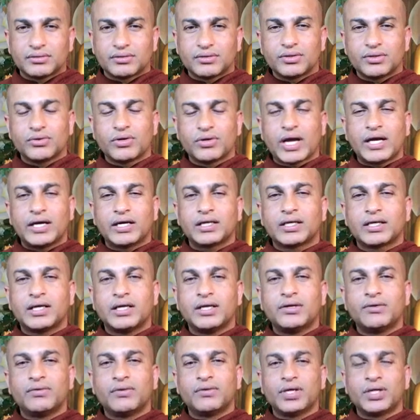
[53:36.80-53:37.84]
you can
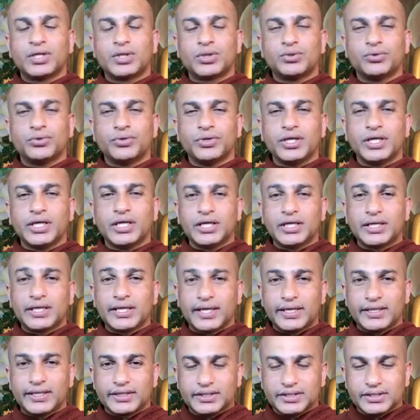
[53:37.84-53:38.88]
convert to
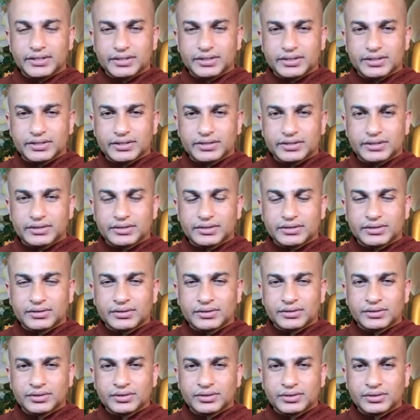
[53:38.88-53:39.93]
intelligence
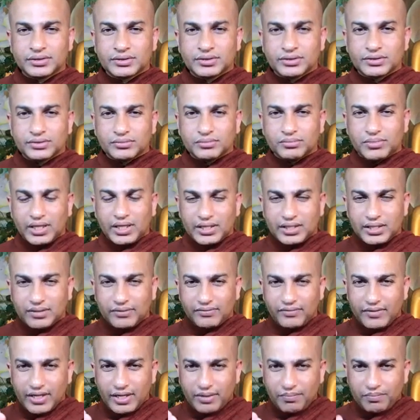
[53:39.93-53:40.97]
but the
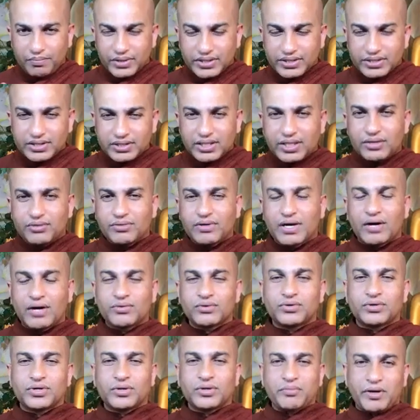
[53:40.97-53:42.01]
very first thing you have
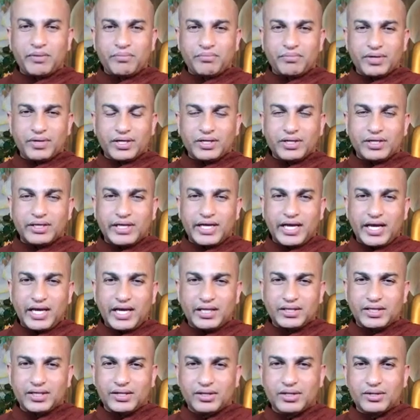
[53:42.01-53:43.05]
to remember take
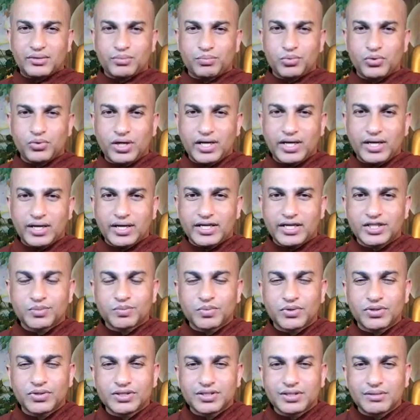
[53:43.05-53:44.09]
the fully
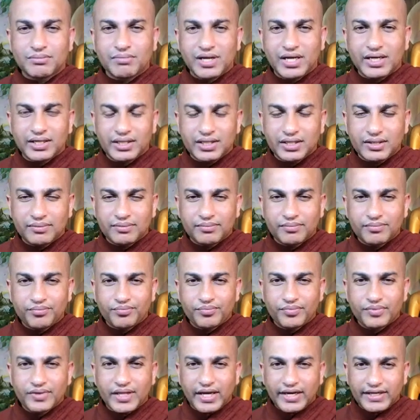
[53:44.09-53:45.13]
responsibility.
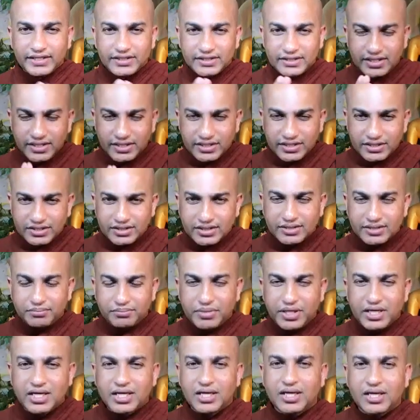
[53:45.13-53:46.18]
That is the
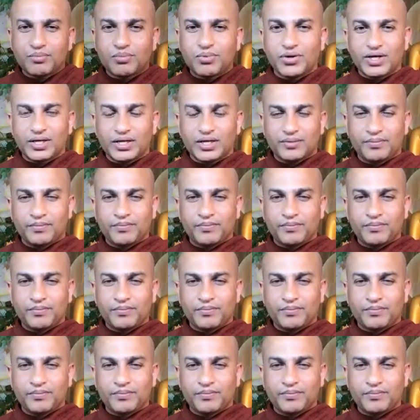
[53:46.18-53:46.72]
beginning point.